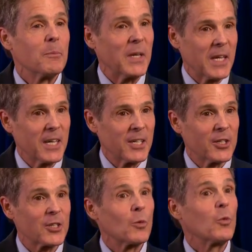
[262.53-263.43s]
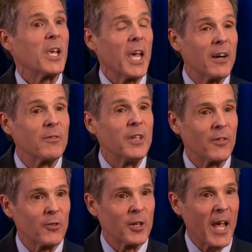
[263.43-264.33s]
because we have
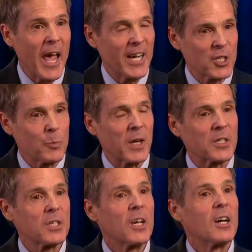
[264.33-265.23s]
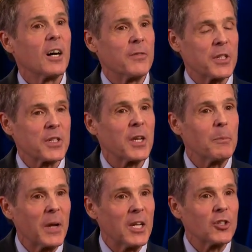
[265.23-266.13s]
different aspects of the
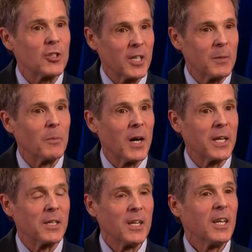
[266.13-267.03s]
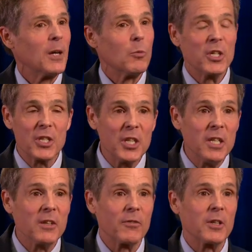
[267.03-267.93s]
same patient in mind and we see
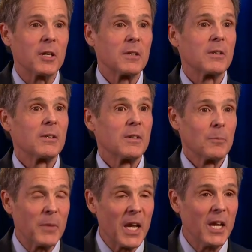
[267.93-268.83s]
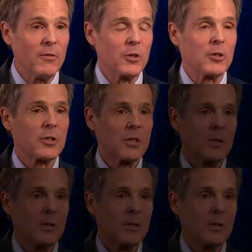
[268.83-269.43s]
different behaviors.